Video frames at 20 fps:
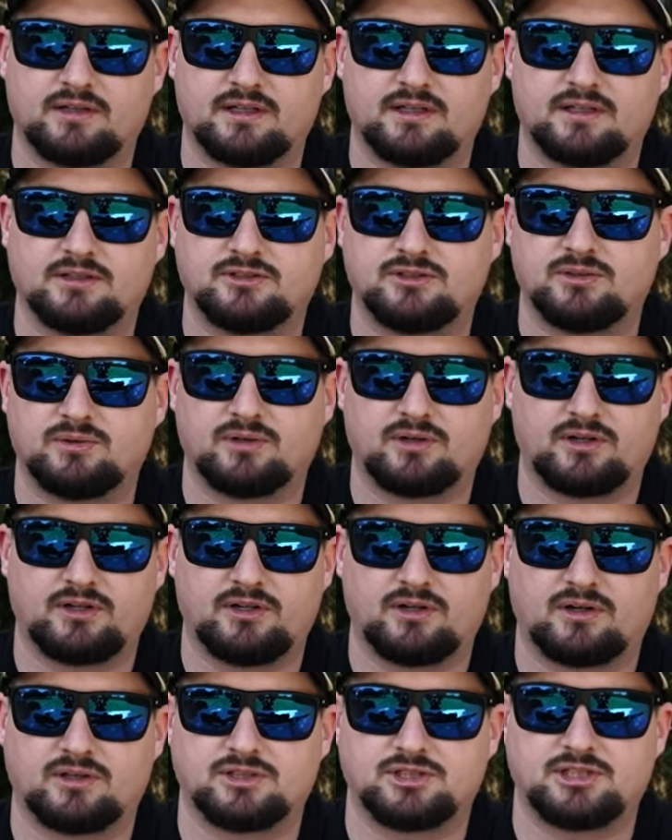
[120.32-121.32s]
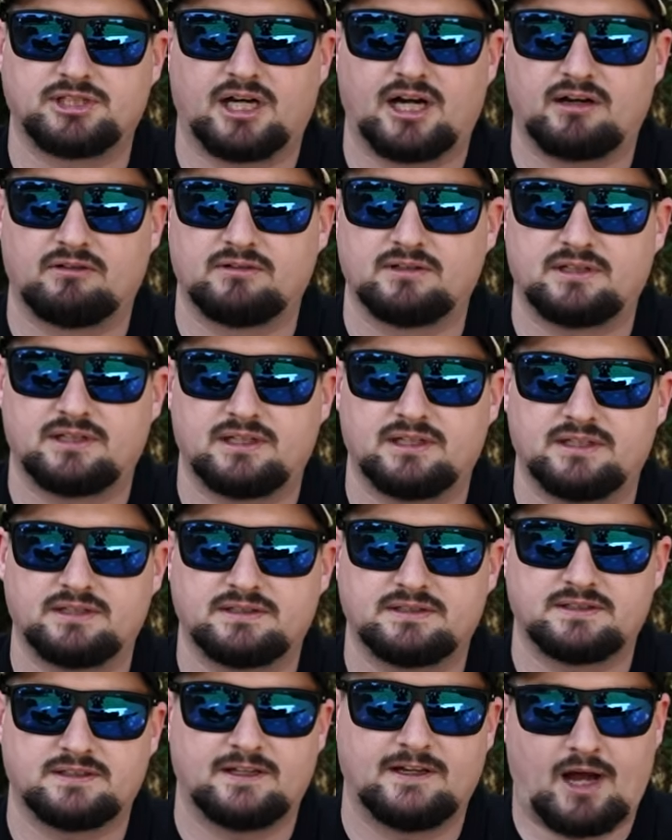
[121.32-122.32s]
than a 200-yard shot with
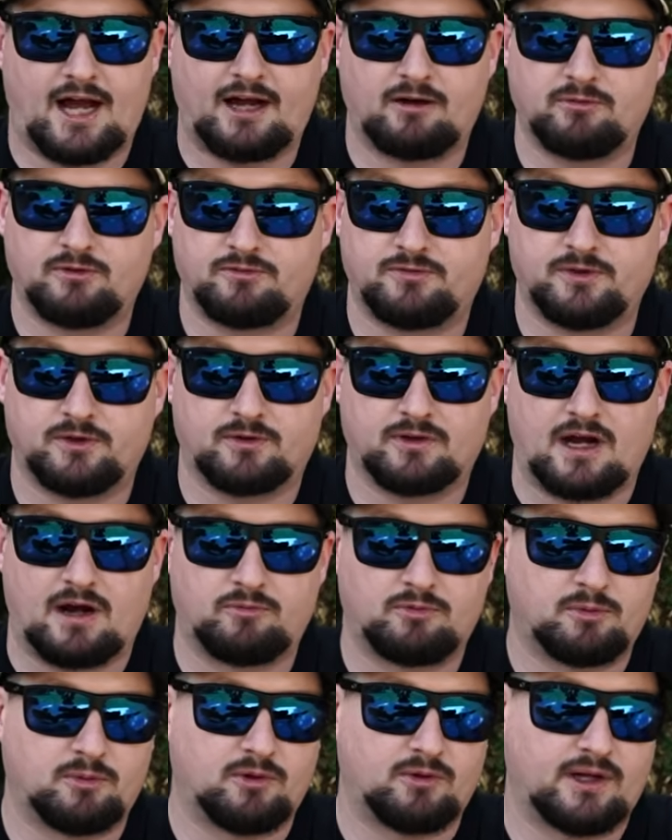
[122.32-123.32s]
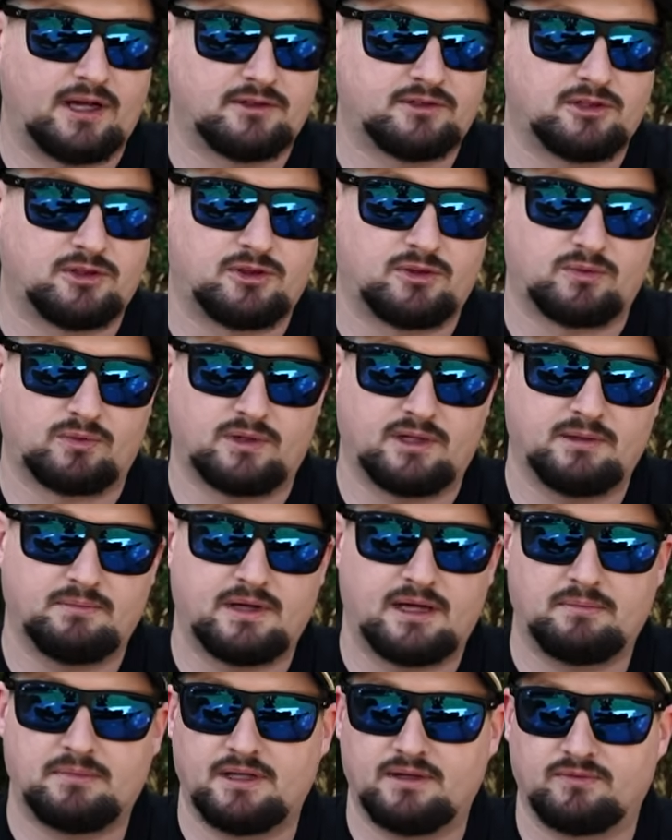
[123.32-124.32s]
this. I would feel comfortable out to 3,
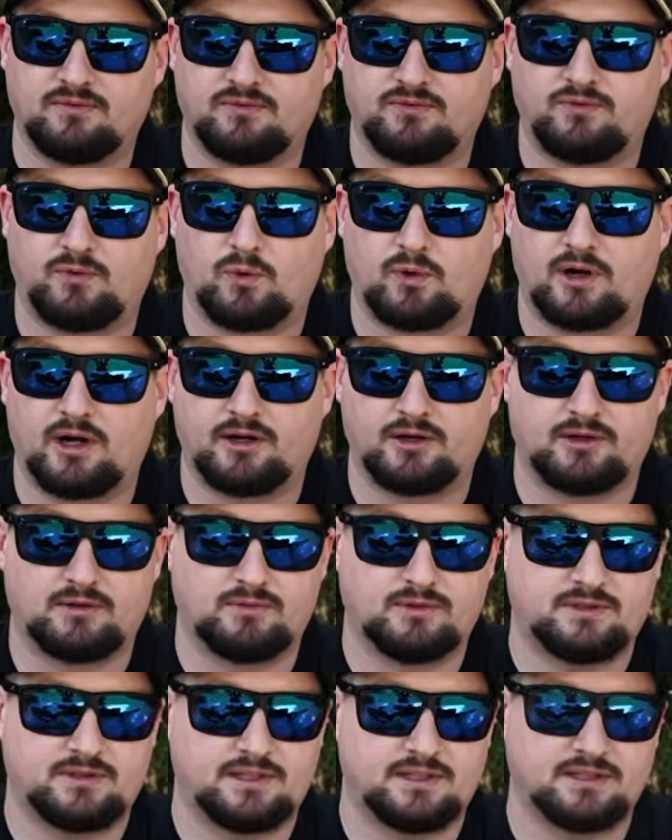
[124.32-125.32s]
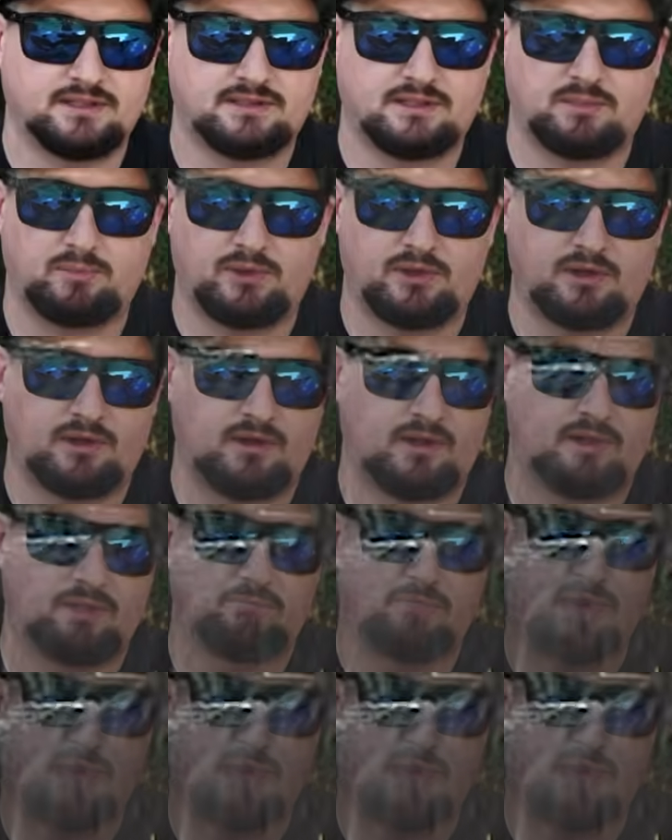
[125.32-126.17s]
maybe even 400 with this, depending on